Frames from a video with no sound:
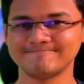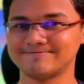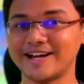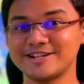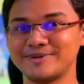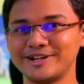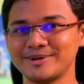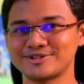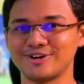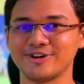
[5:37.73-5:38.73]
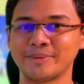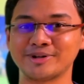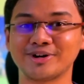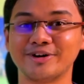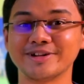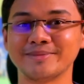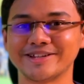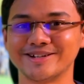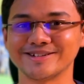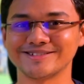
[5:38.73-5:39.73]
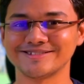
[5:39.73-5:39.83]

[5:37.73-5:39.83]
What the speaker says: That's pretty much all about the Cornell method.